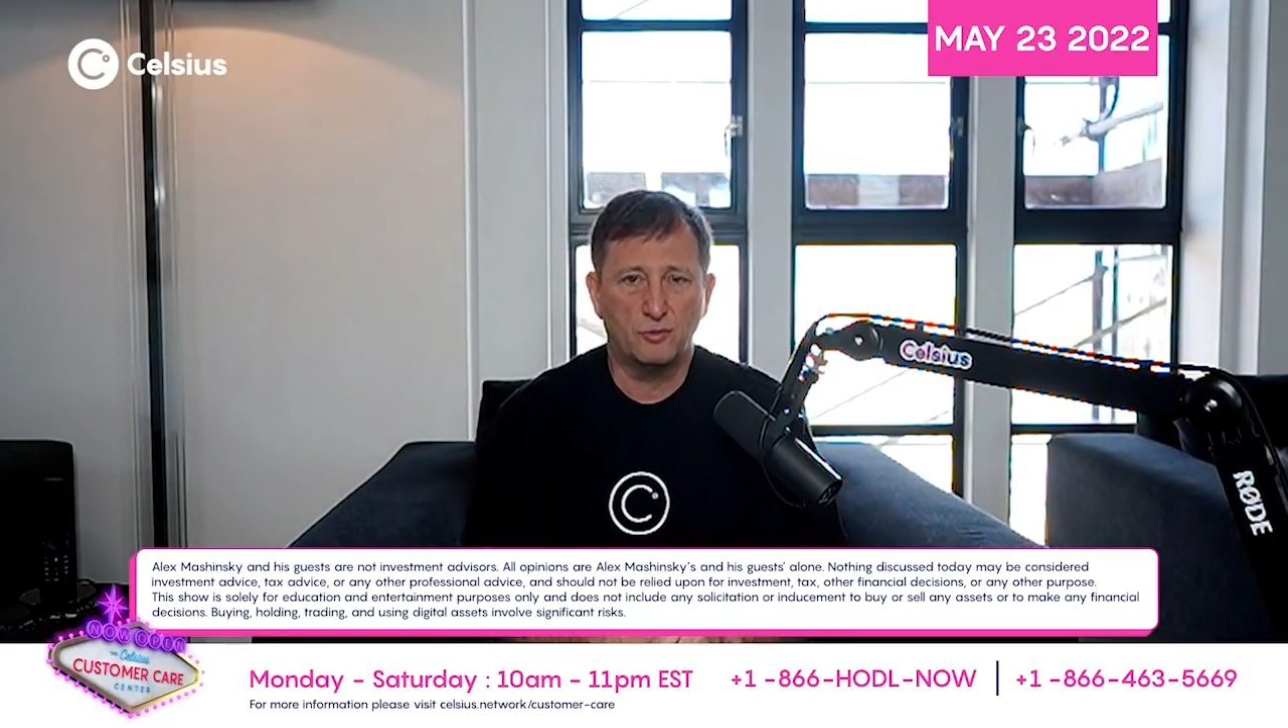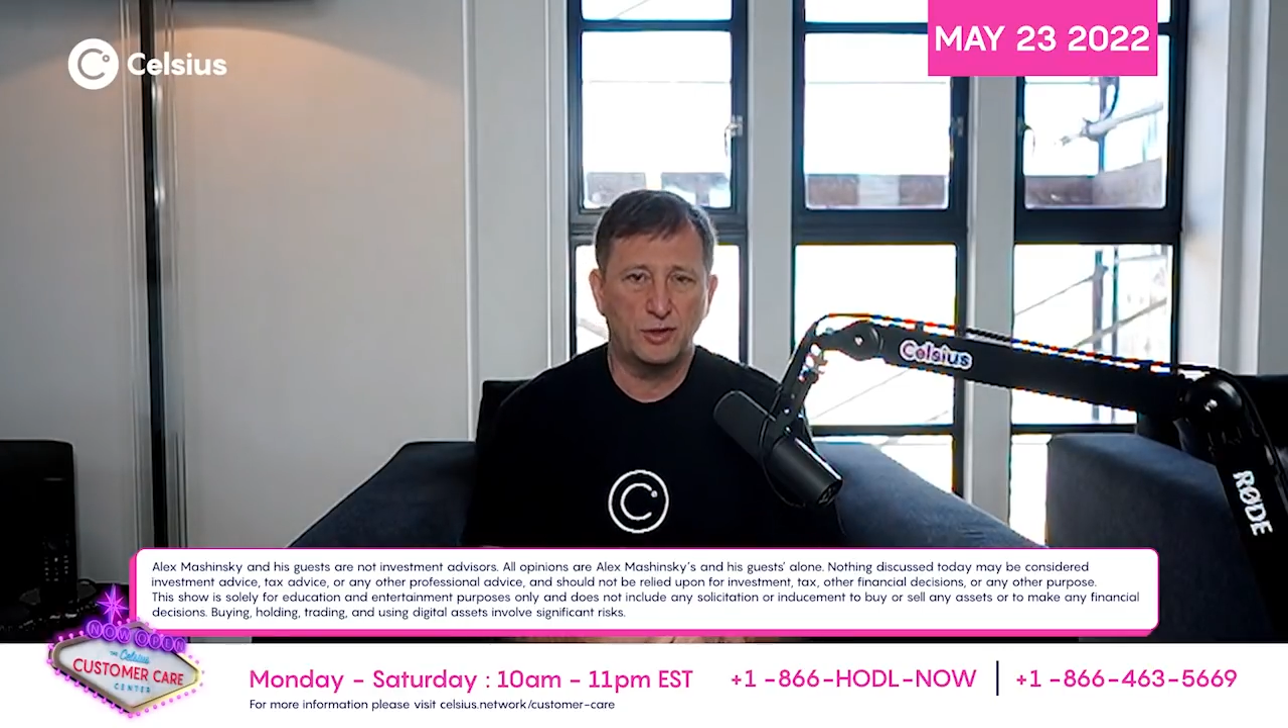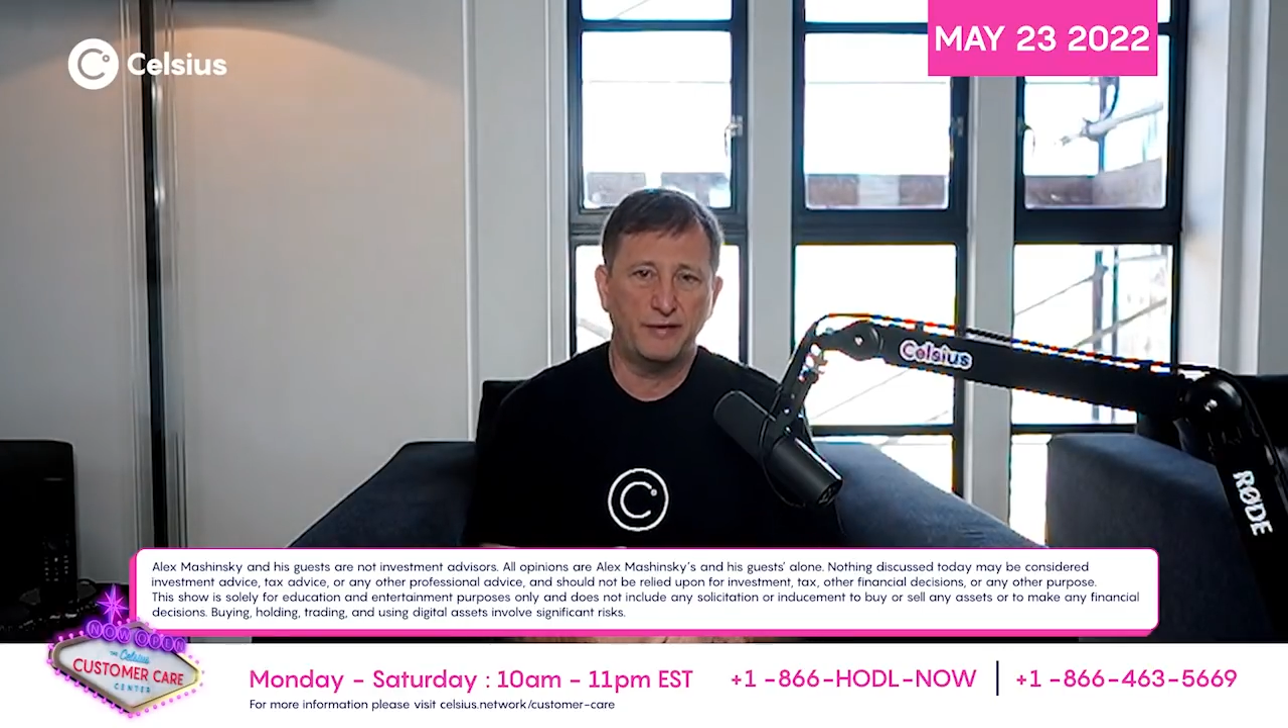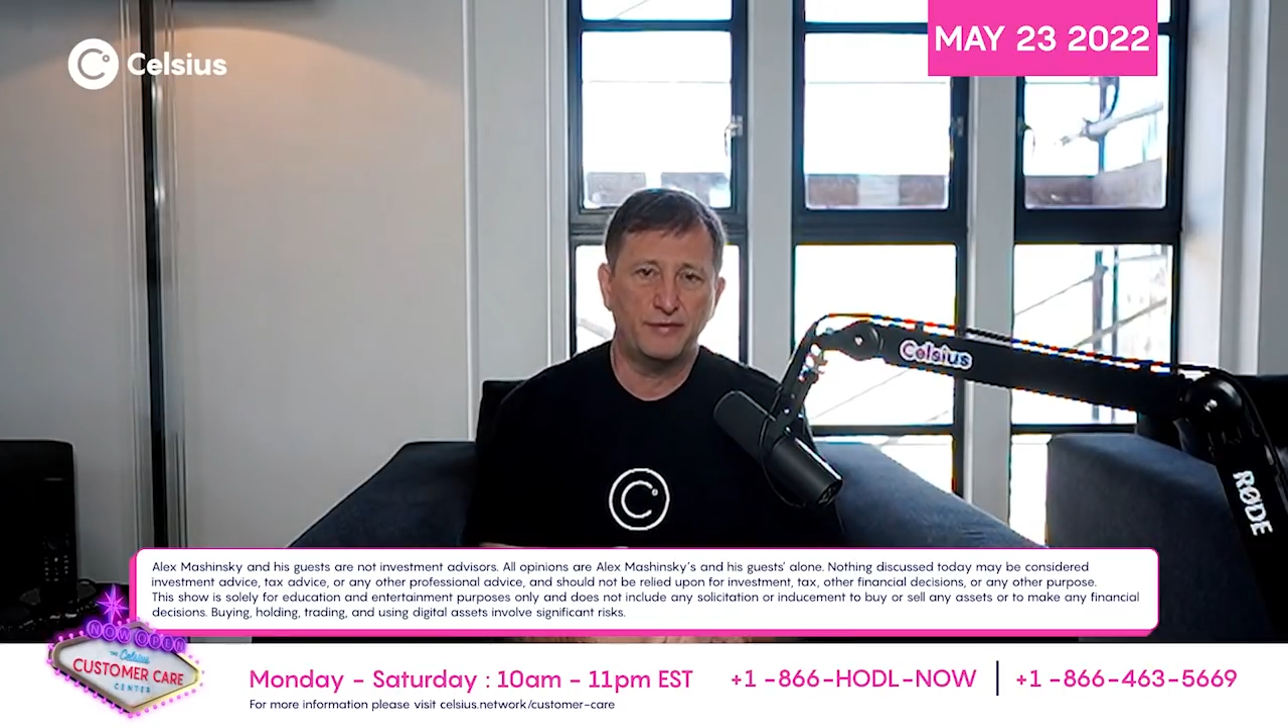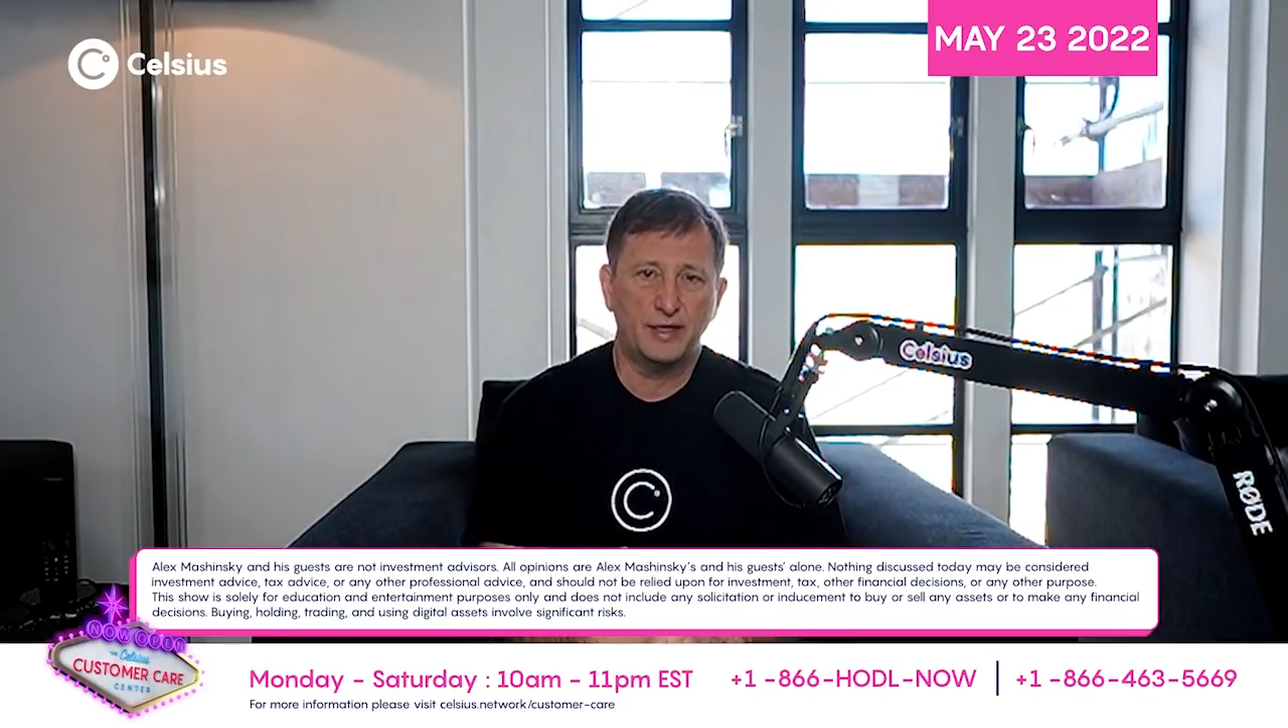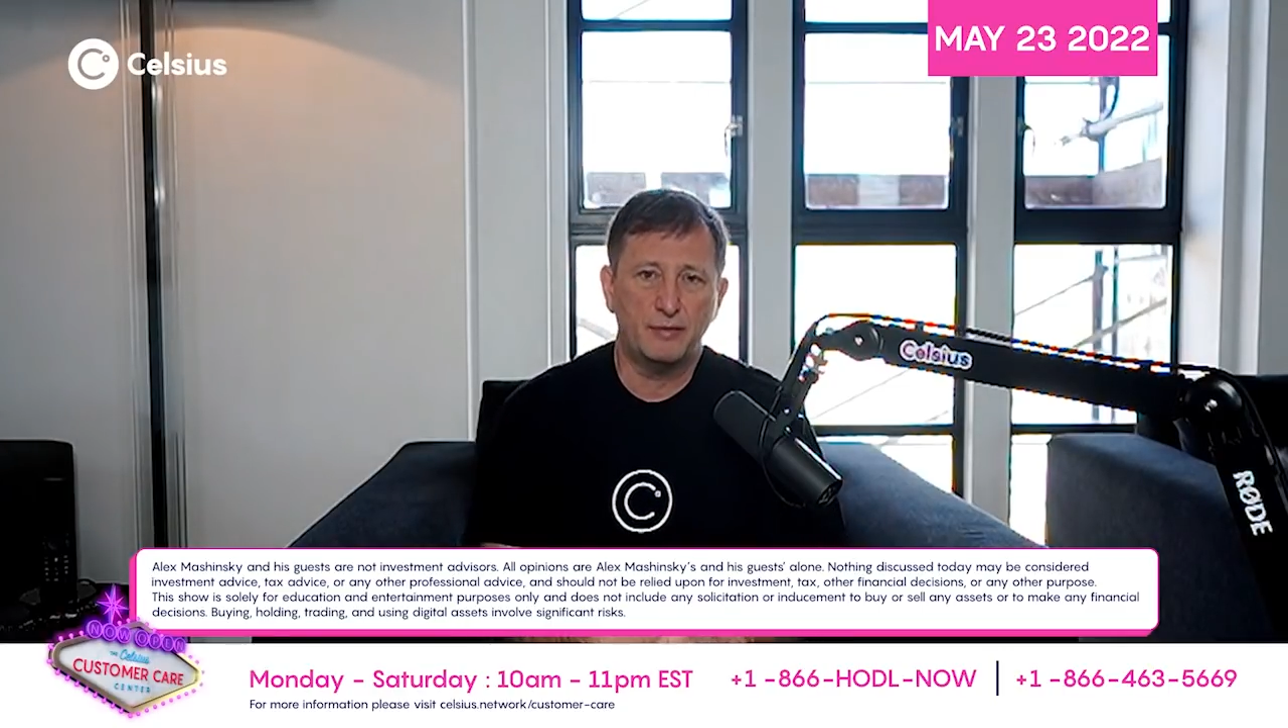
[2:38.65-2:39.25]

or whatever